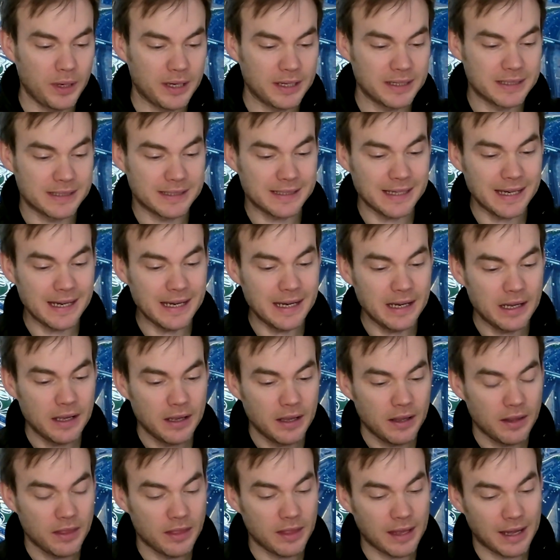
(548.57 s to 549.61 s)
can see
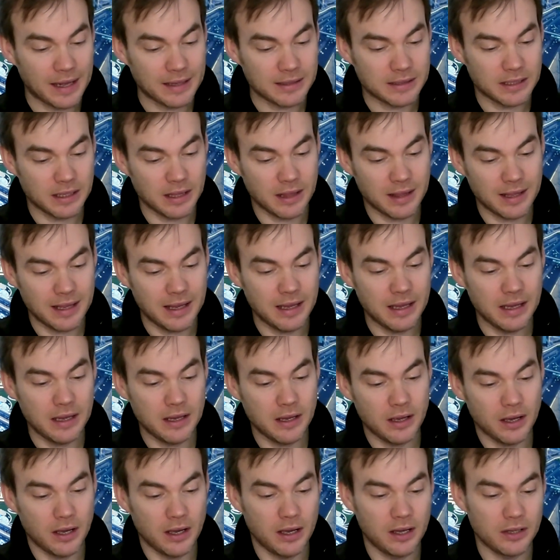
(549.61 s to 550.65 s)
that the